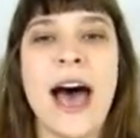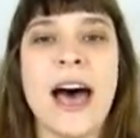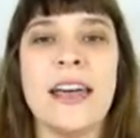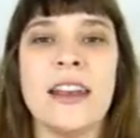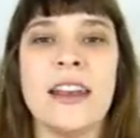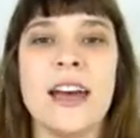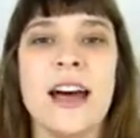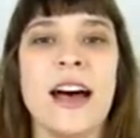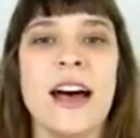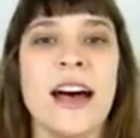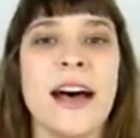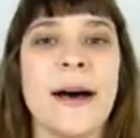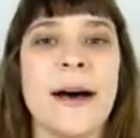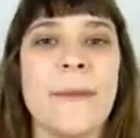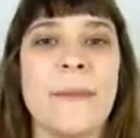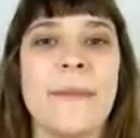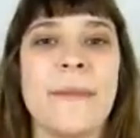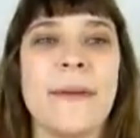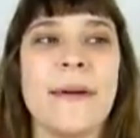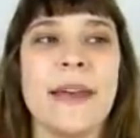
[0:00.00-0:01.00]
And
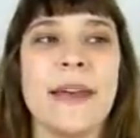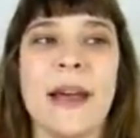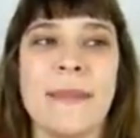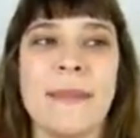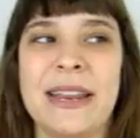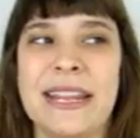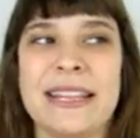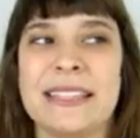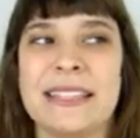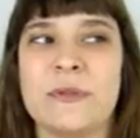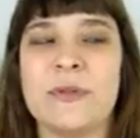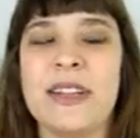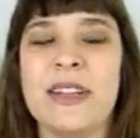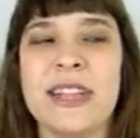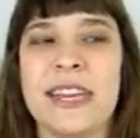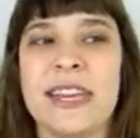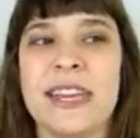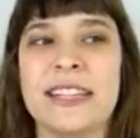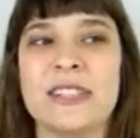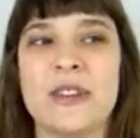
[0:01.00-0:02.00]
um, I he's
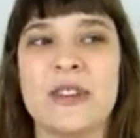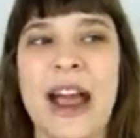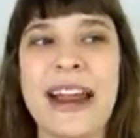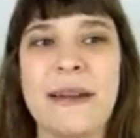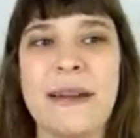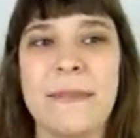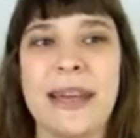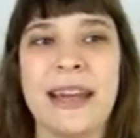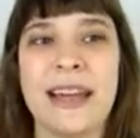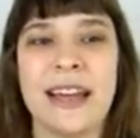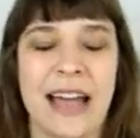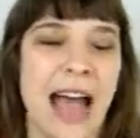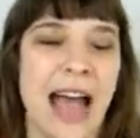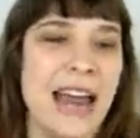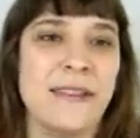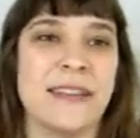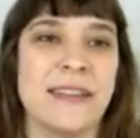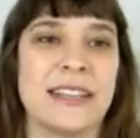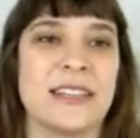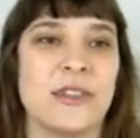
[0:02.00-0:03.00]
really he's trying to make
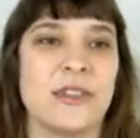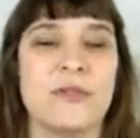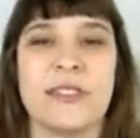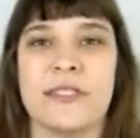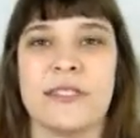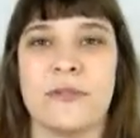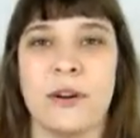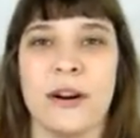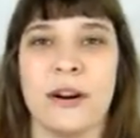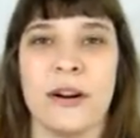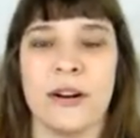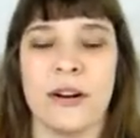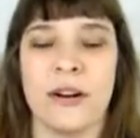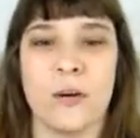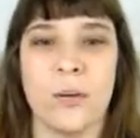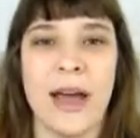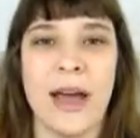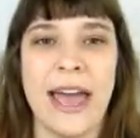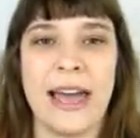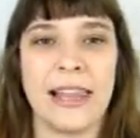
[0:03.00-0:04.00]
kind of excuses for her in a
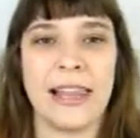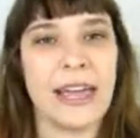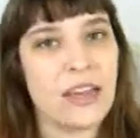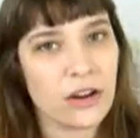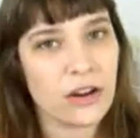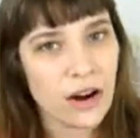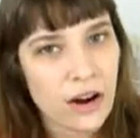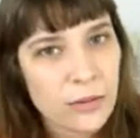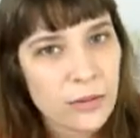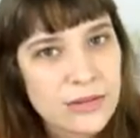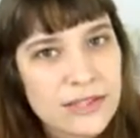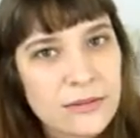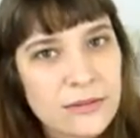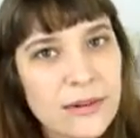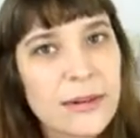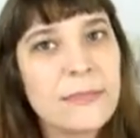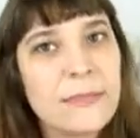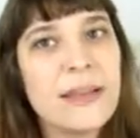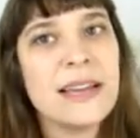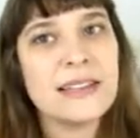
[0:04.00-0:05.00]
way, like your heart was in the
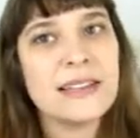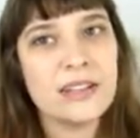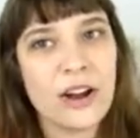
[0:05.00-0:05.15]
right place.